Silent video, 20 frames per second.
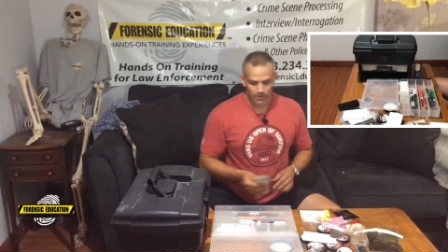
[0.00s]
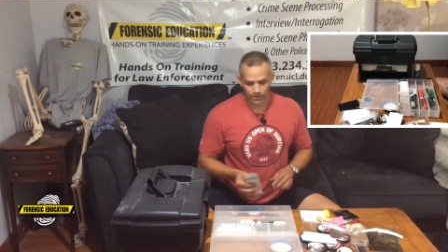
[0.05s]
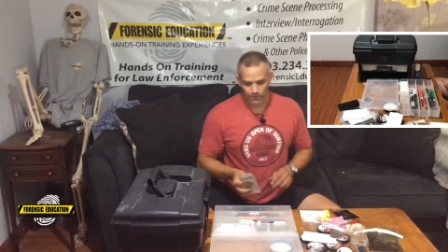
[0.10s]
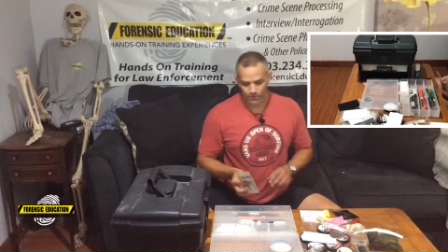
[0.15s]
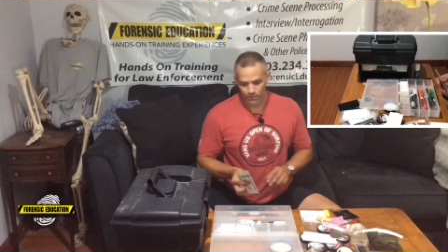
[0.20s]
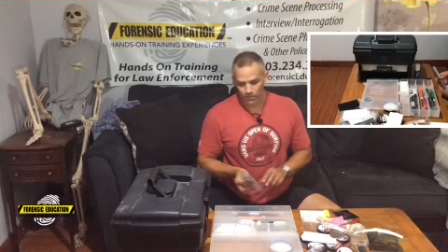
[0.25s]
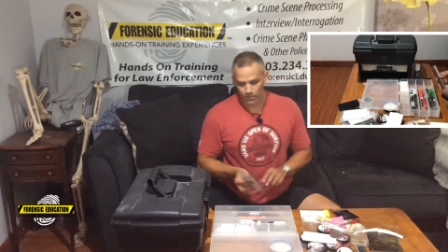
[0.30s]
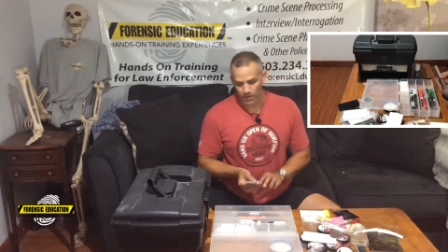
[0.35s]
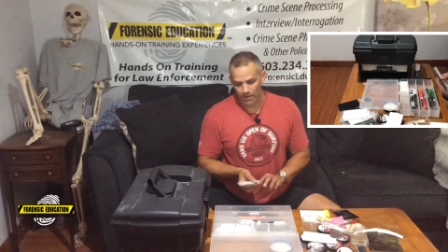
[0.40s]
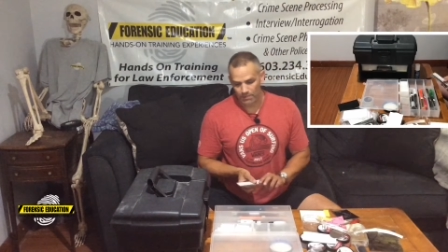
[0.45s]

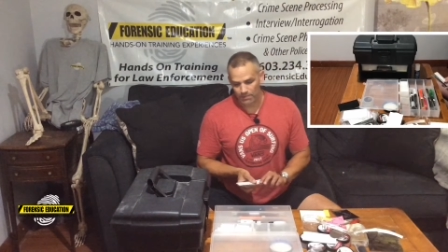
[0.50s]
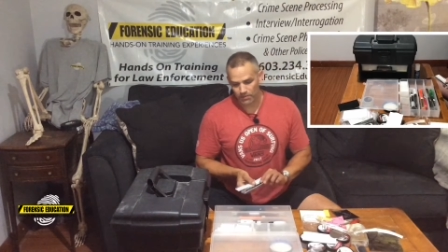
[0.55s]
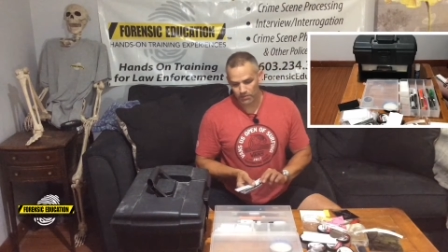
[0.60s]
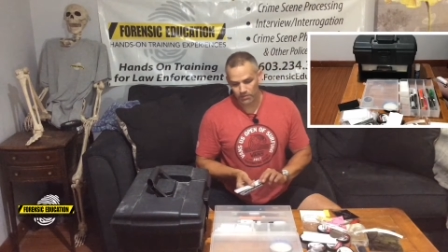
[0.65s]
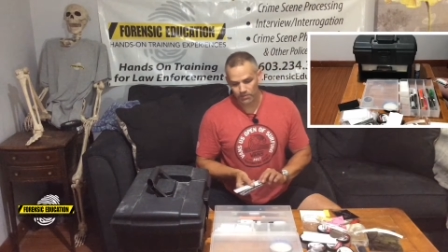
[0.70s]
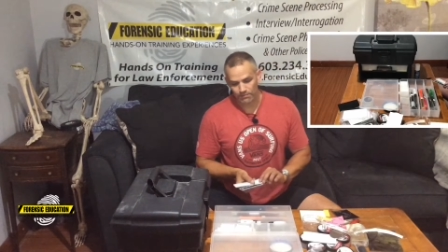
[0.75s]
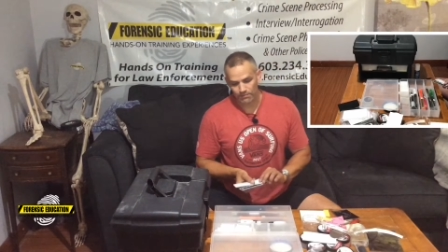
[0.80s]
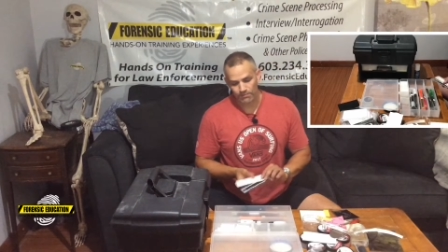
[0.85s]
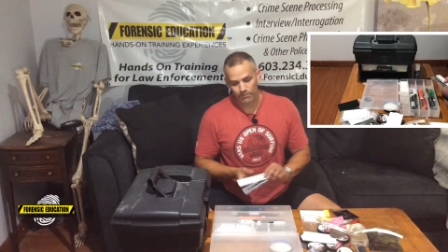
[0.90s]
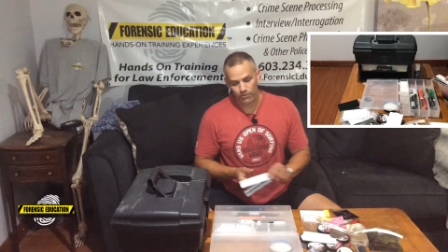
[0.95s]
If you want to
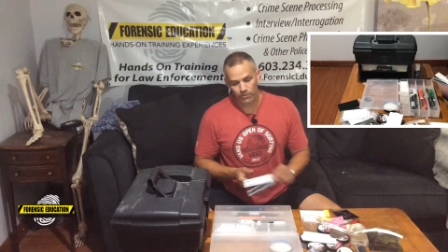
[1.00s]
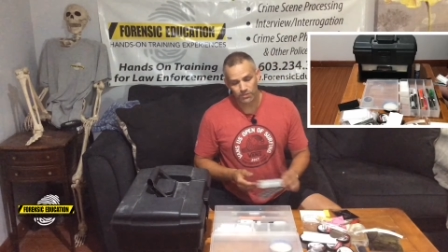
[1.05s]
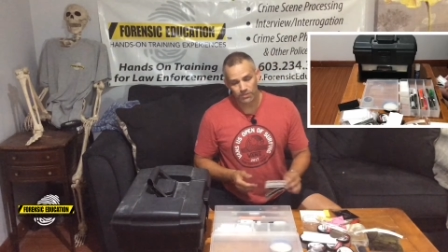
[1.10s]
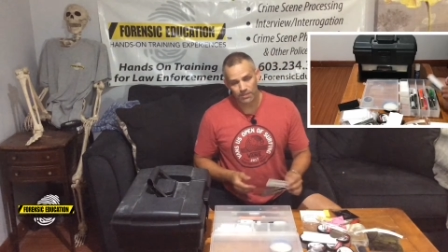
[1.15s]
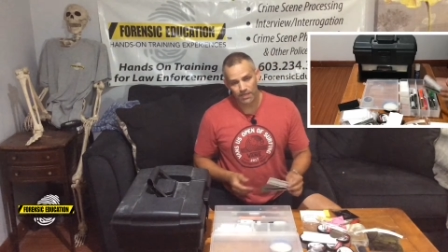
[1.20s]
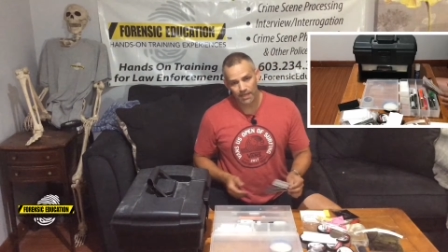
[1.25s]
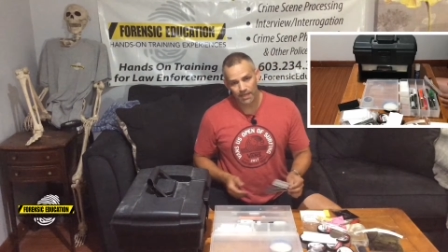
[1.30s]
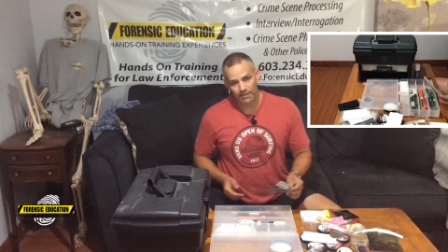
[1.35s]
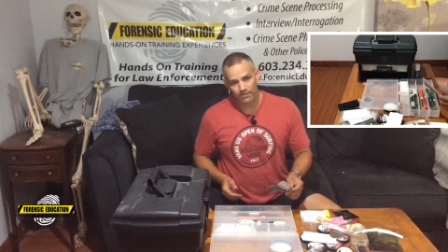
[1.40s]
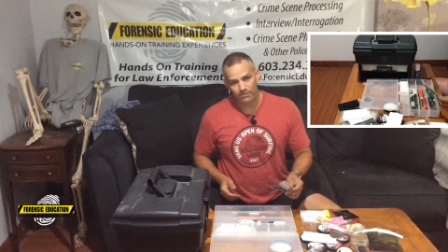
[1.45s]
put some foot
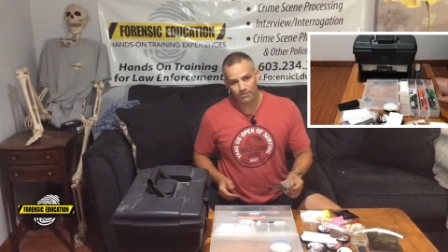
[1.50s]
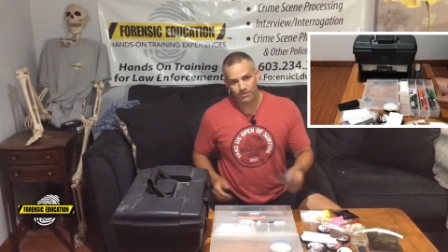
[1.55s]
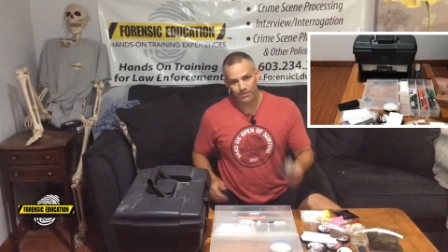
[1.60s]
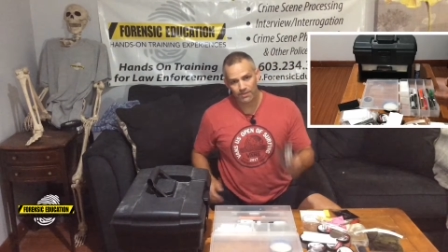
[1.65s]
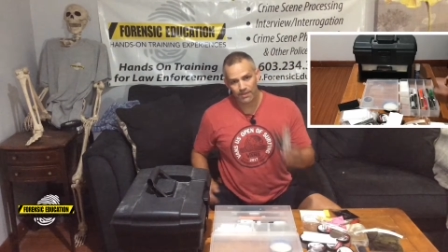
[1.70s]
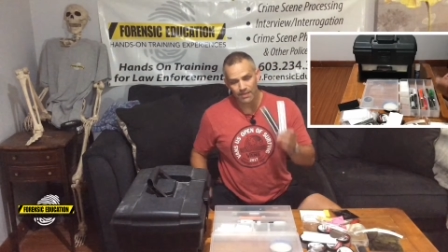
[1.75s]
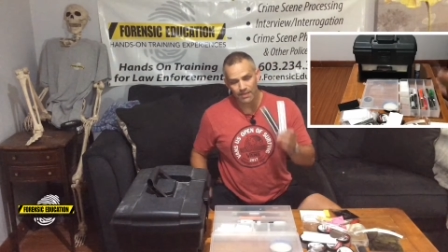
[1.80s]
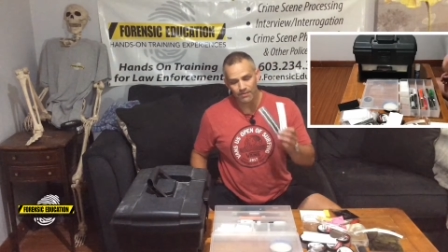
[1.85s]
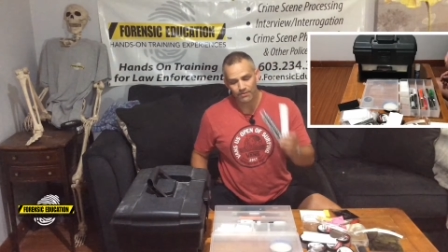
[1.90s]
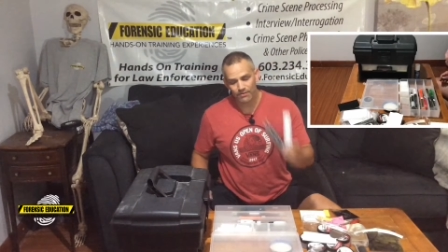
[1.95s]
scales in
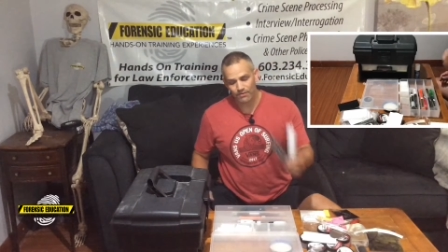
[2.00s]
there,